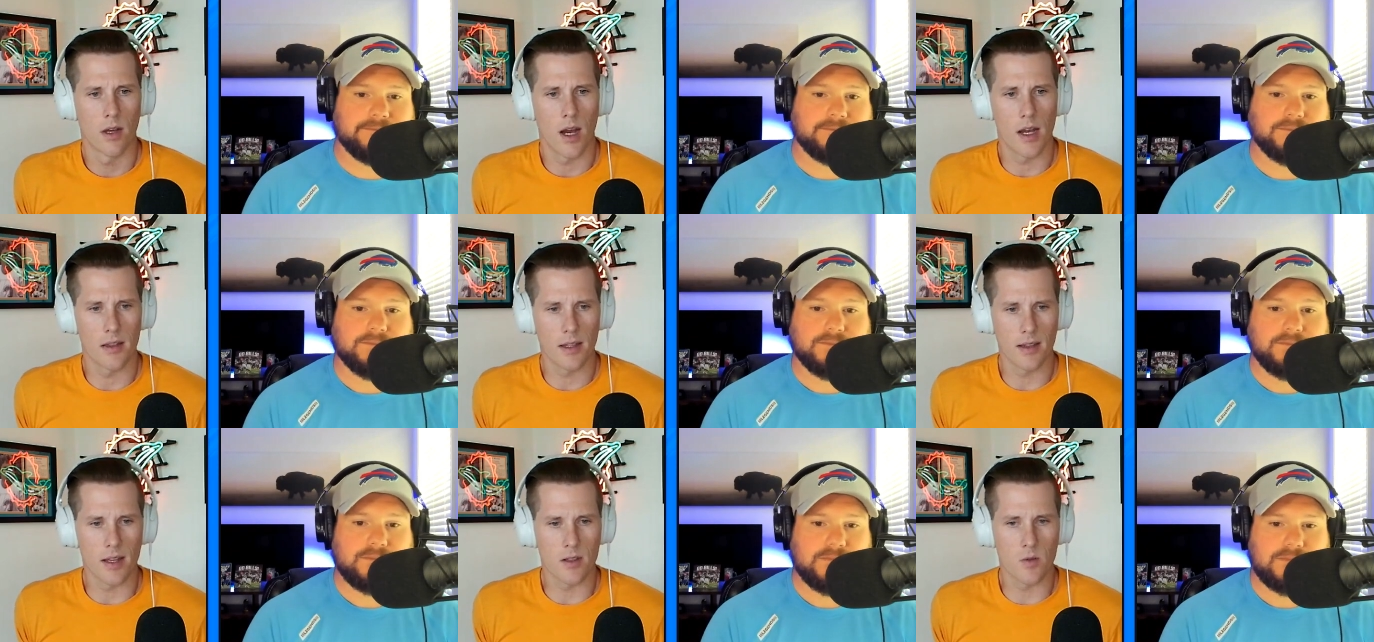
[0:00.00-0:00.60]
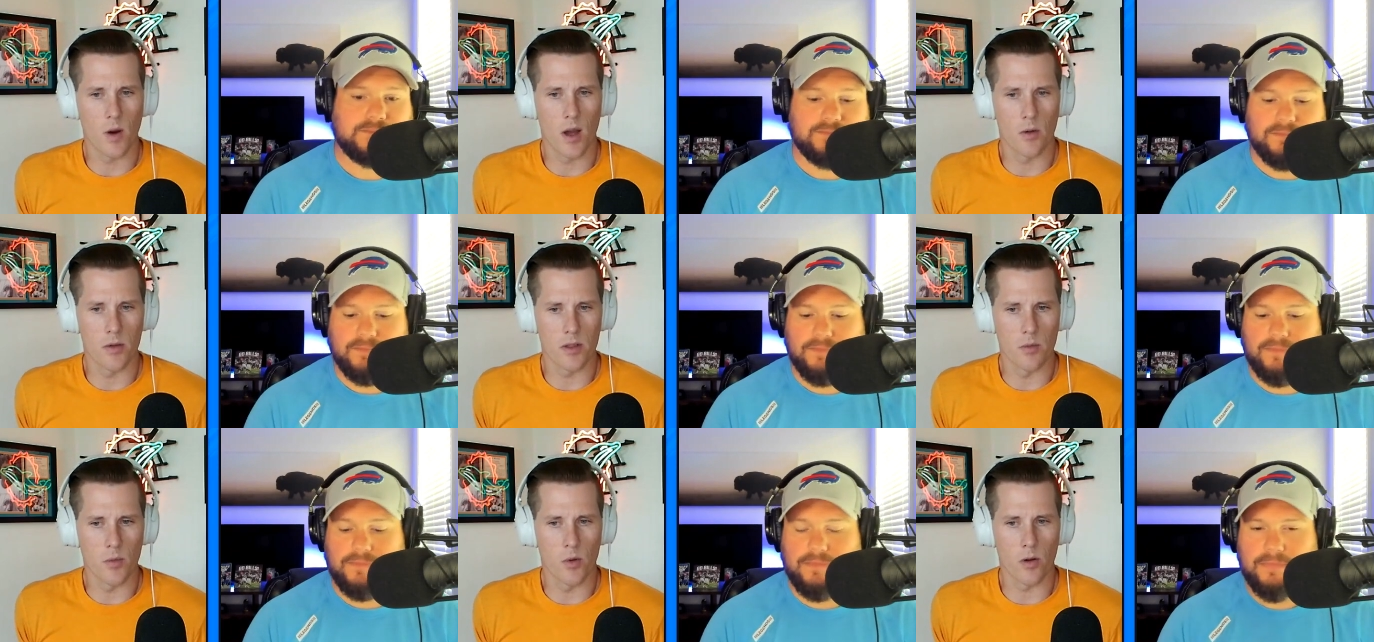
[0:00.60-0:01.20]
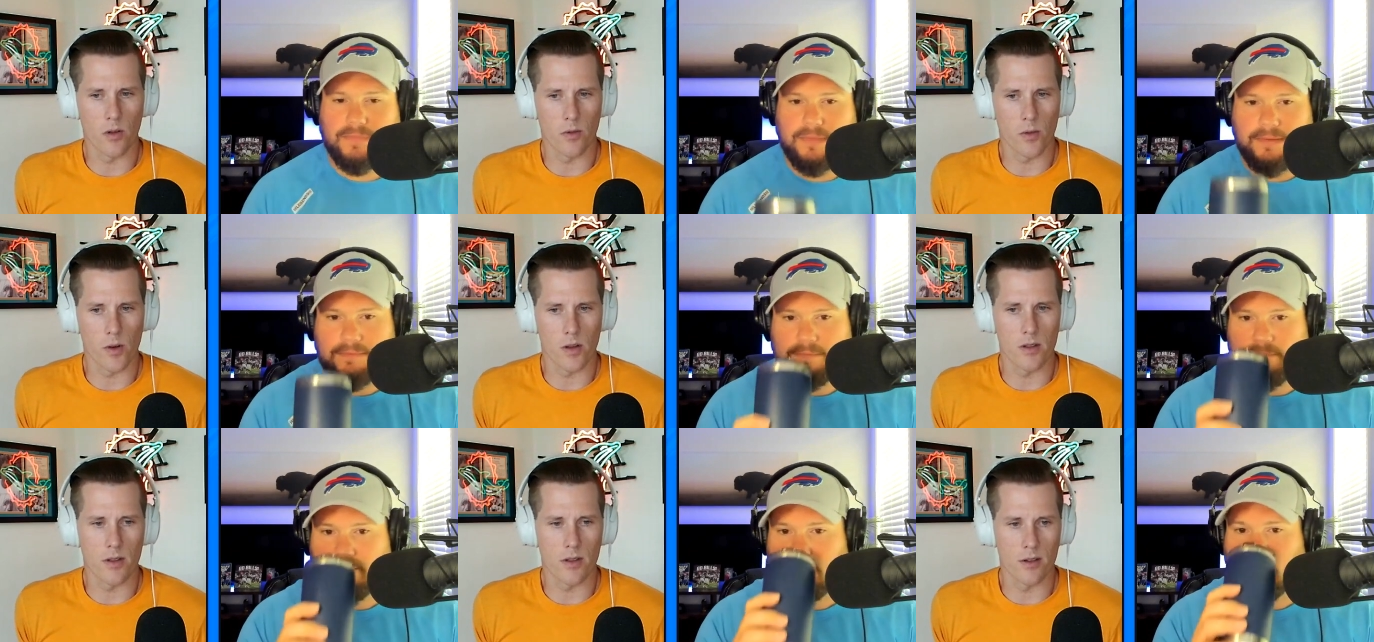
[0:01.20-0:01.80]
Speaker 1: I think that's why it was important for
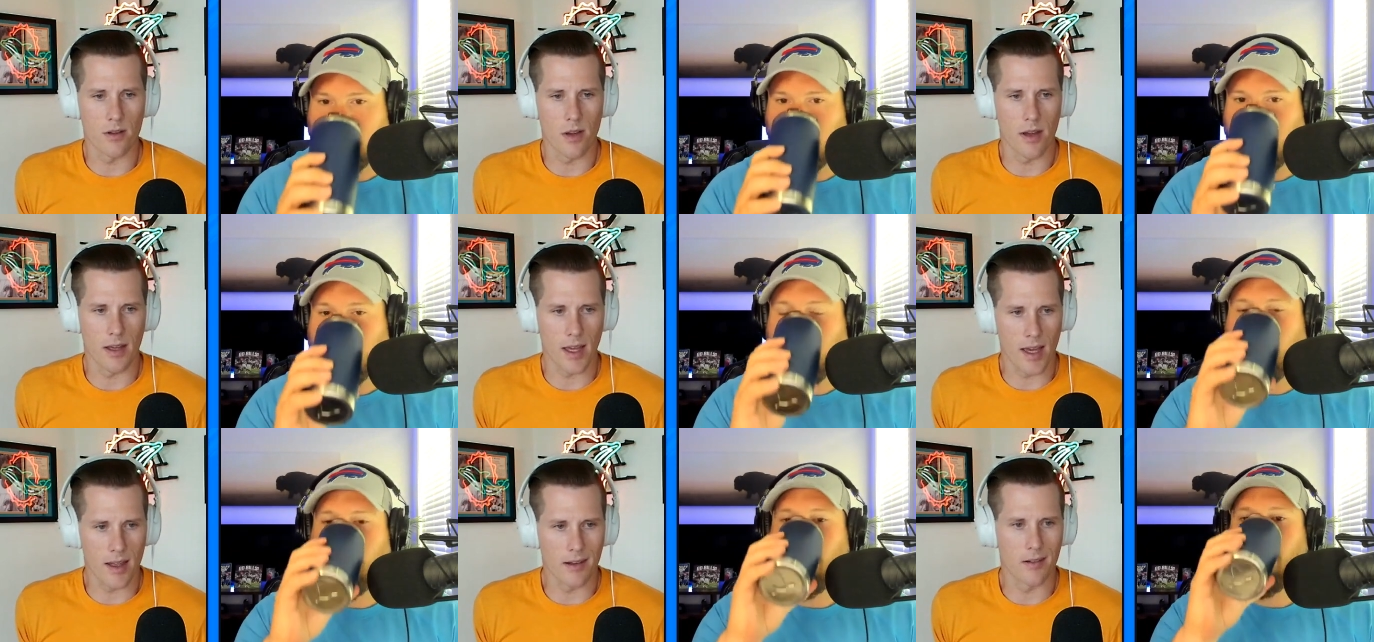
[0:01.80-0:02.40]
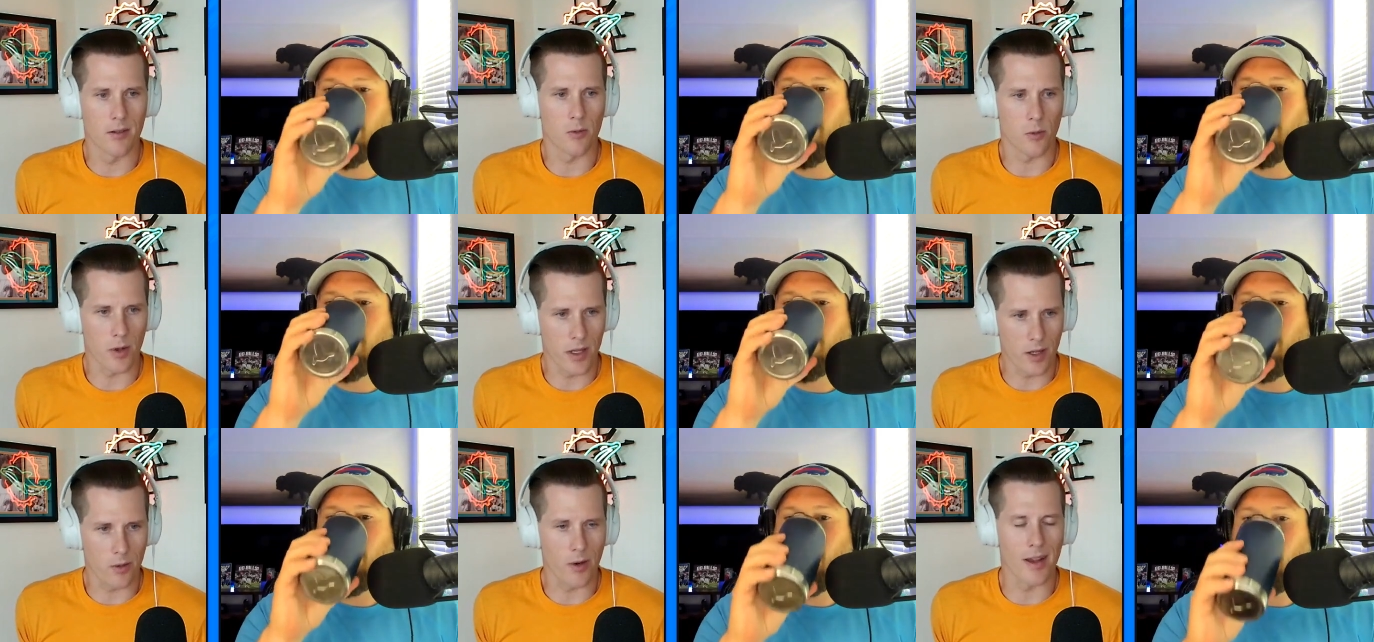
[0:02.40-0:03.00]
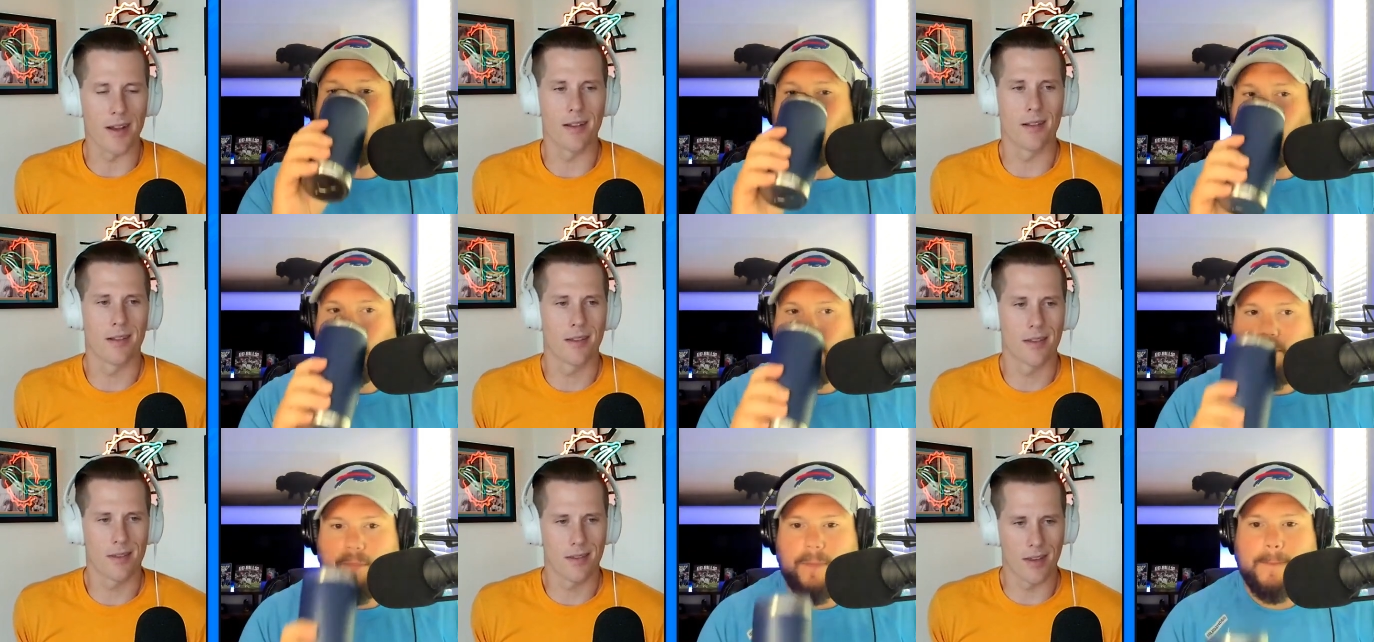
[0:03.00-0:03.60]
us to again reiterate
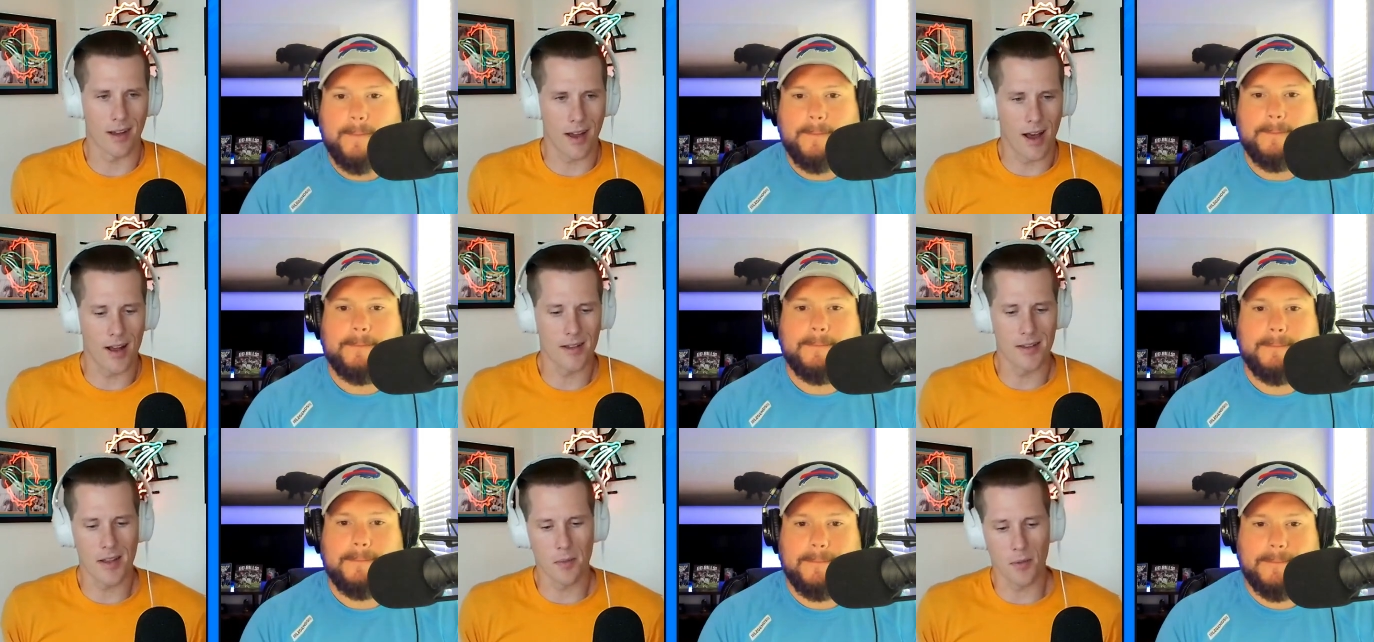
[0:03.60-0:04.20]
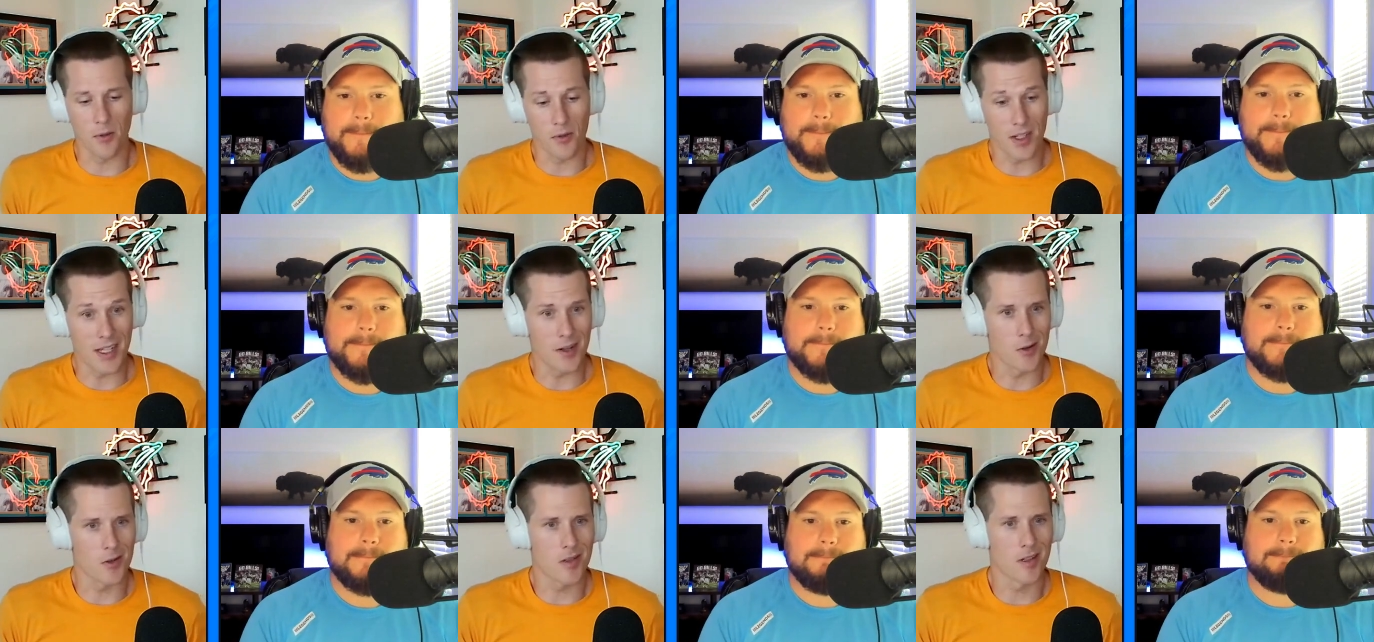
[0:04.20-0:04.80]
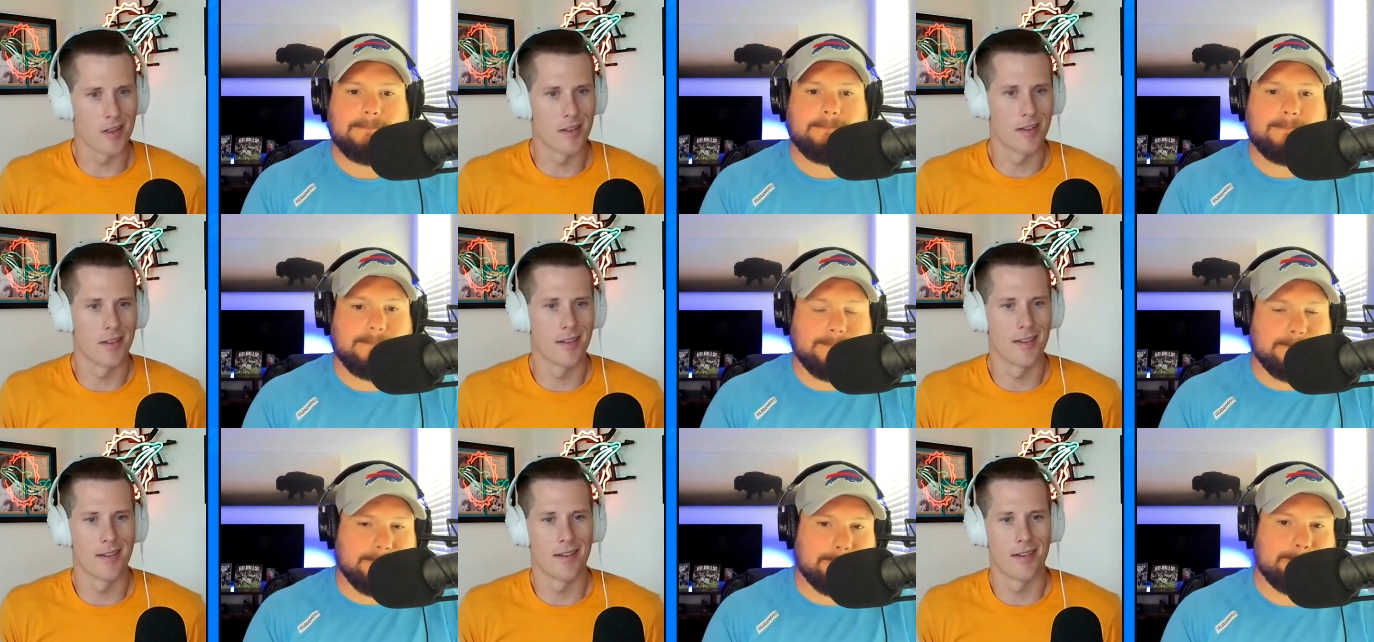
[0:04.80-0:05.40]
the concept of tiers.
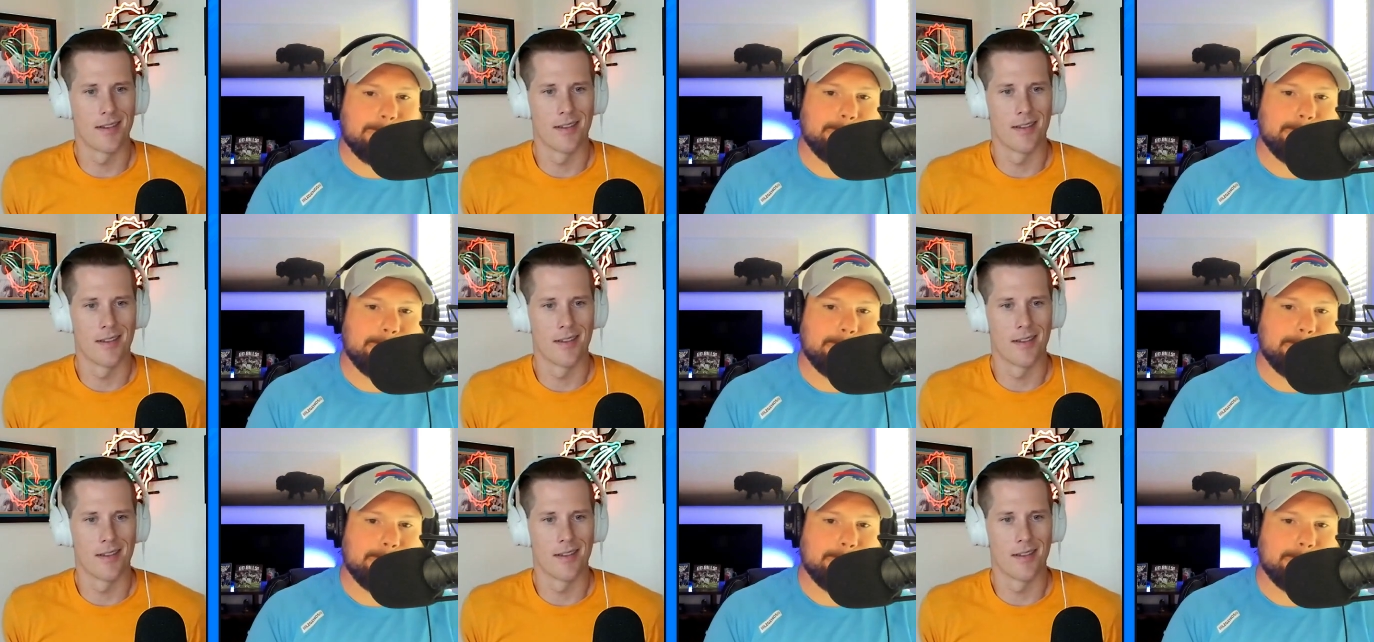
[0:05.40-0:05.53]
Mm-hmm.